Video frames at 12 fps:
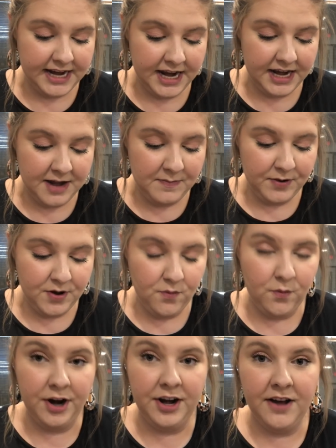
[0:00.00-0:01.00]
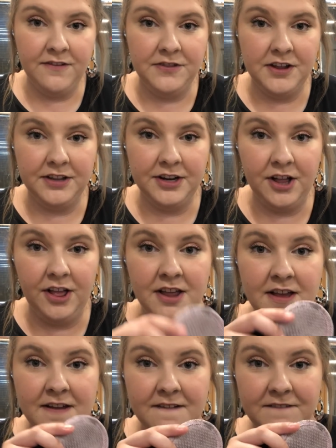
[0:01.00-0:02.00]
and I put one of the little
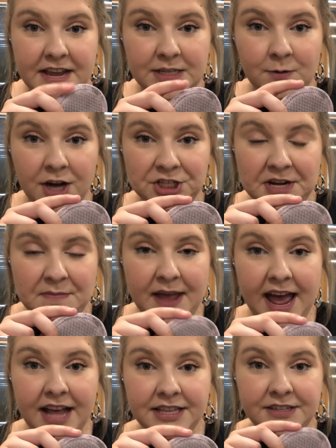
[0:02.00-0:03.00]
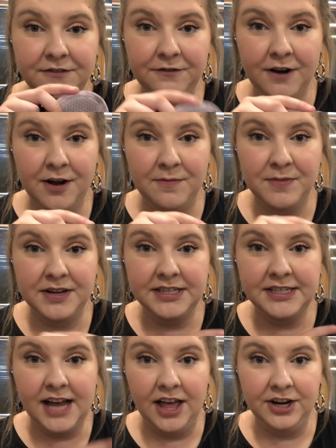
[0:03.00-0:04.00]
face washing pads from
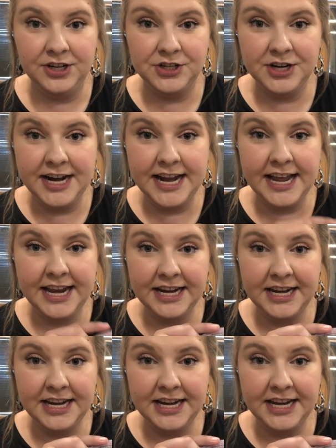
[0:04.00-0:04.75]
Dollar Tree in